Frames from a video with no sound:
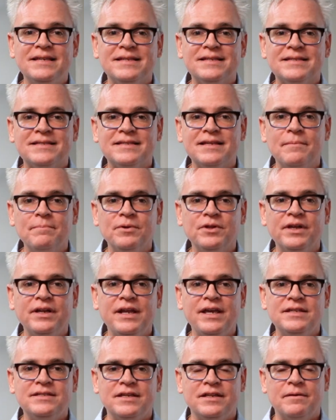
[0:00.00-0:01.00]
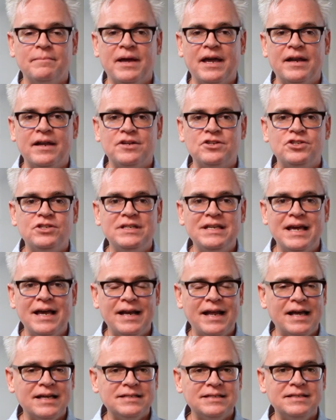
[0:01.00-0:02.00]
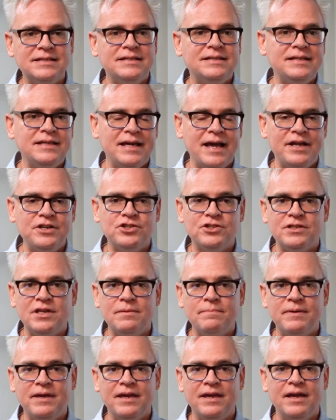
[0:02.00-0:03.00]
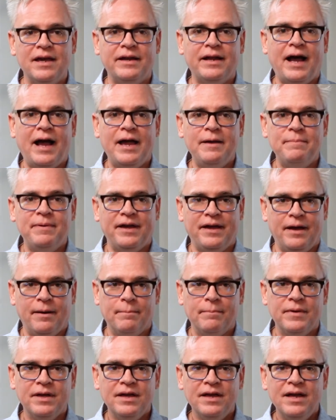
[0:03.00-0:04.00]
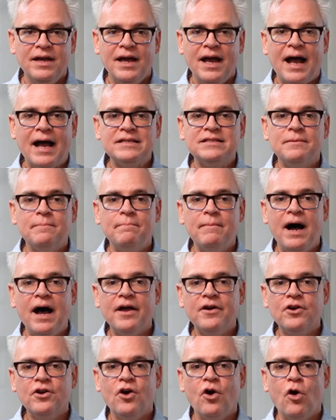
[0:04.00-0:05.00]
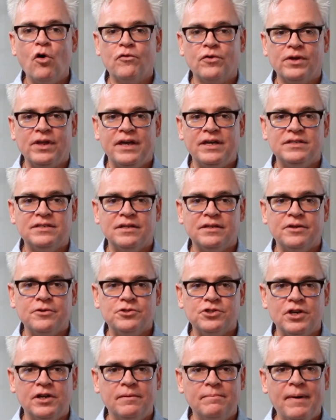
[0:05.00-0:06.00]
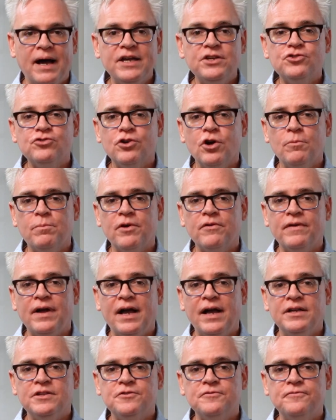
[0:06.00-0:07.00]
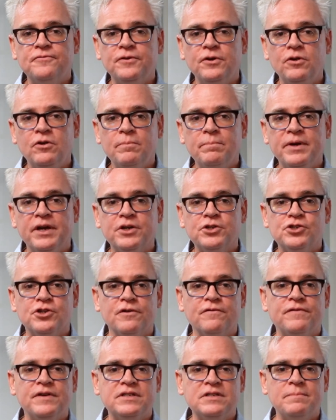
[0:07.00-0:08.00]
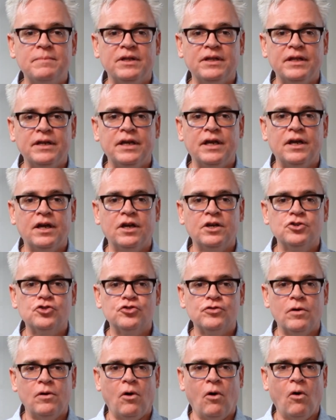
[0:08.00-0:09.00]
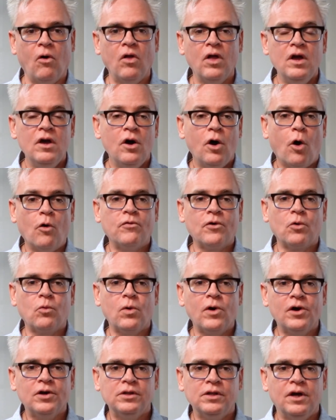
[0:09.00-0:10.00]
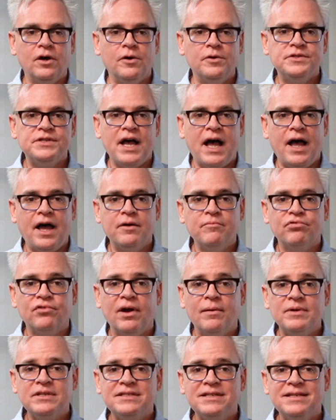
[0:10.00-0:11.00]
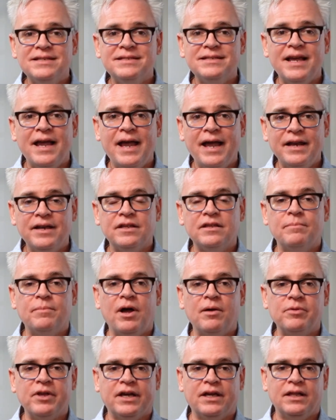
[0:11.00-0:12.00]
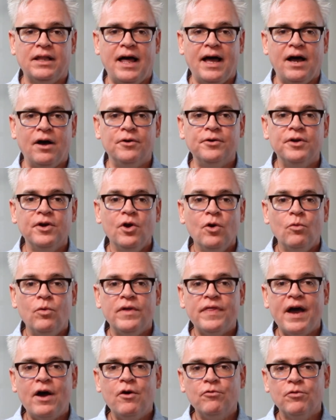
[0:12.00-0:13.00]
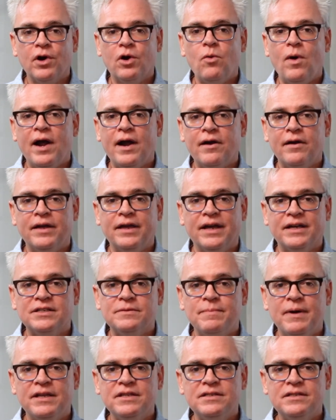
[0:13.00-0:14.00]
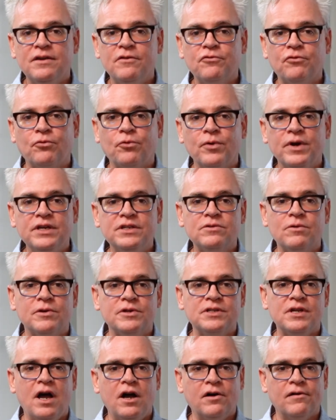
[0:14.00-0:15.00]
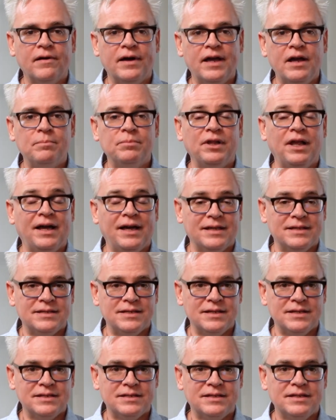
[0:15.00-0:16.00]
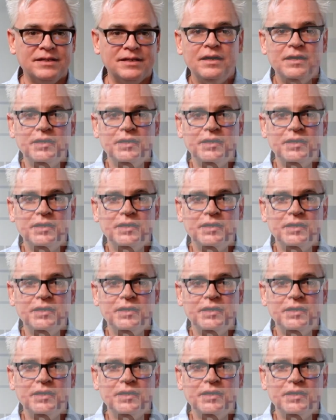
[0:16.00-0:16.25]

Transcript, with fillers: it simple and easy to manage DNS, DHCP, and IPAM. As a modern overlay solution, Micetro provides full picture visibility and control over workloads on premises and in the public cloud without requiring expensive, resource hungry appliances.